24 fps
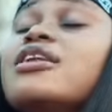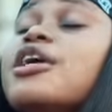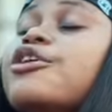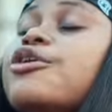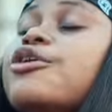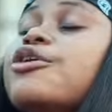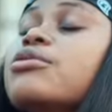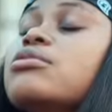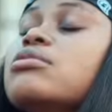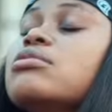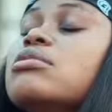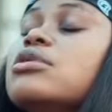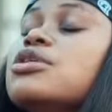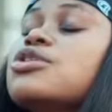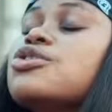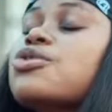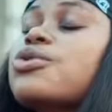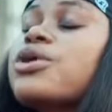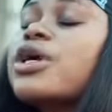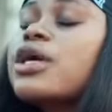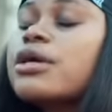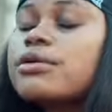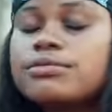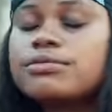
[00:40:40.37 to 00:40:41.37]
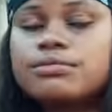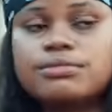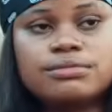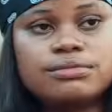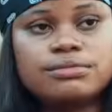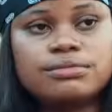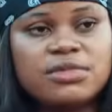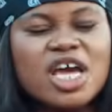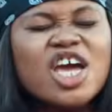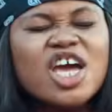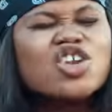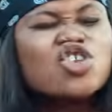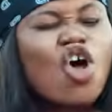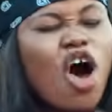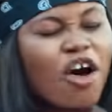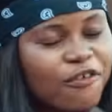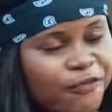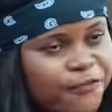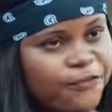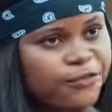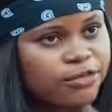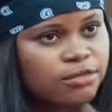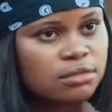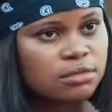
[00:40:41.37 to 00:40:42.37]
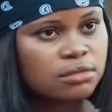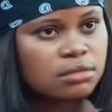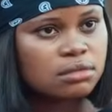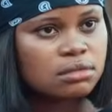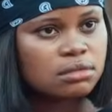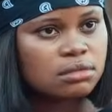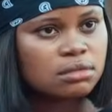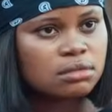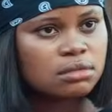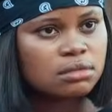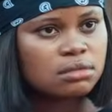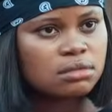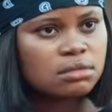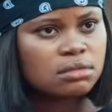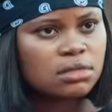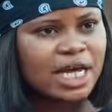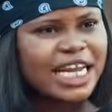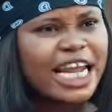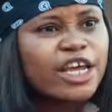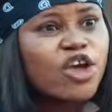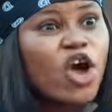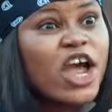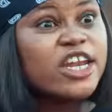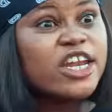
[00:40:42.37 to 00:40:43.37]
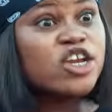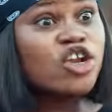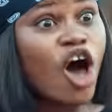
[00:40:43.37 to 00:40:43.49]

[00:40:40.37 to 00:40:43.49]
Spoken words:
Anayo, it's okay. Enough! Anayo,